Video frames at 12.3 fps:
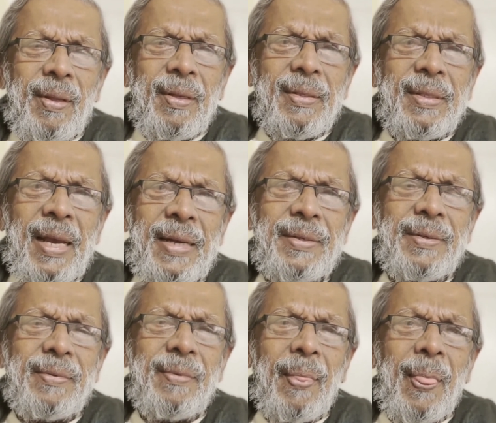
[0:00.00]

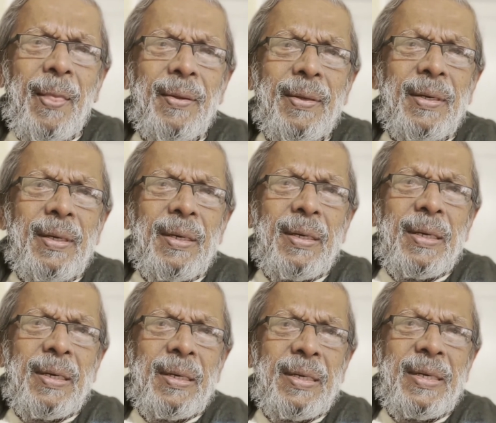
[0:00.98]
that
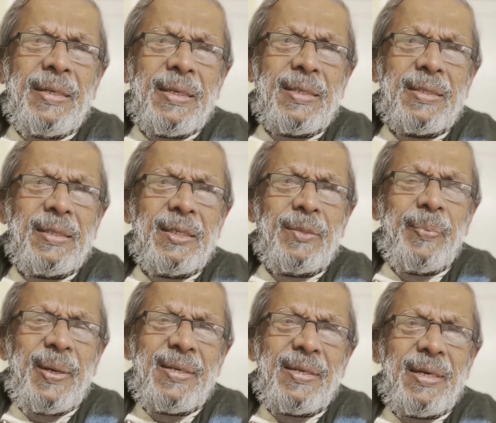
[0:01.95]
industries,
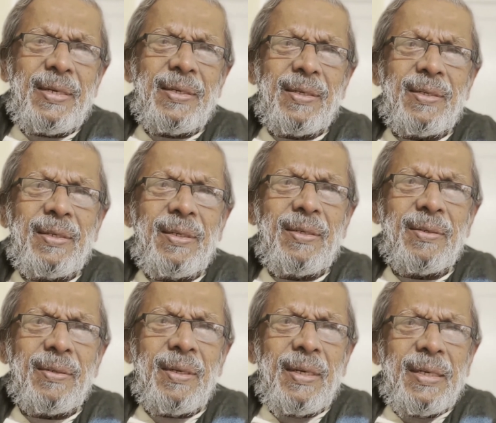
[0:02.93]
basic industries,
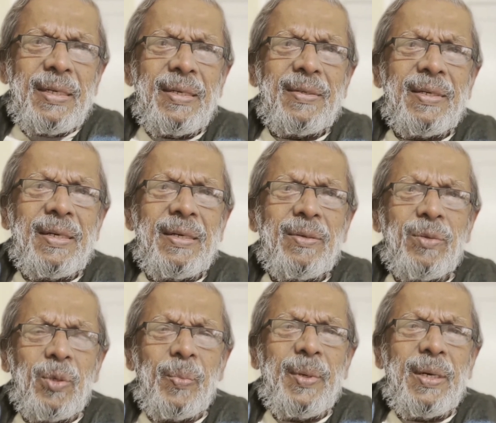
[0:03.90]
he said,
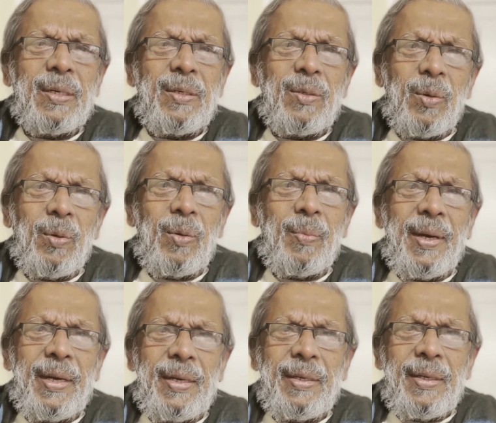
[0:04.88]
should be controlled by